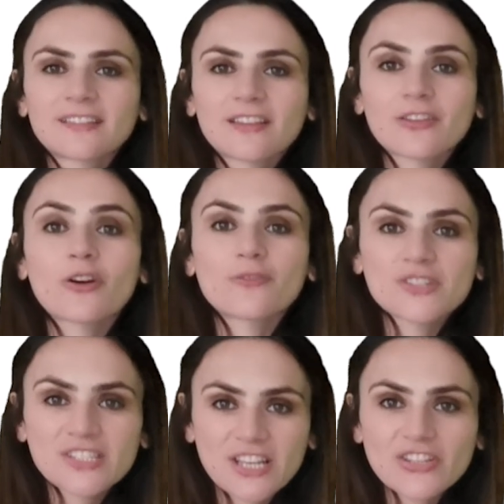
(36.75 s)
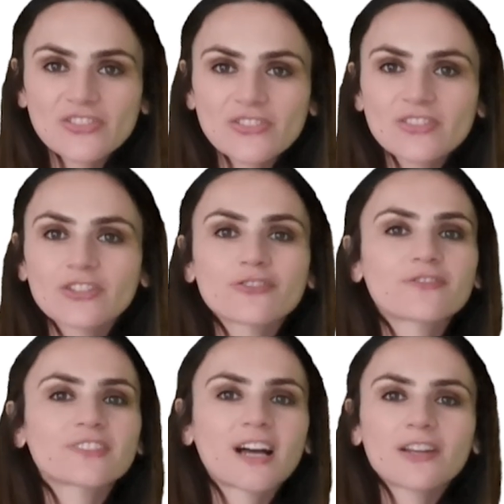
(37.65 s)
the conversations that you've
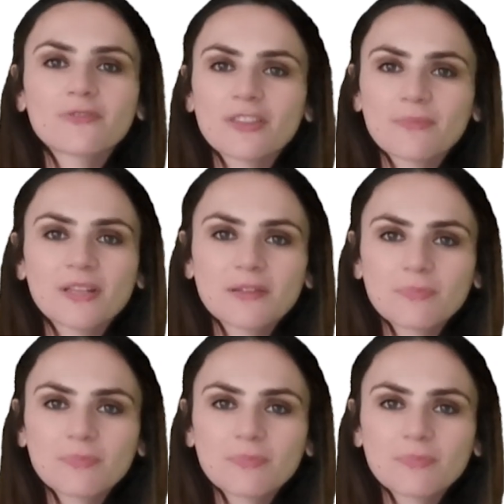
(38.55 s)
done with many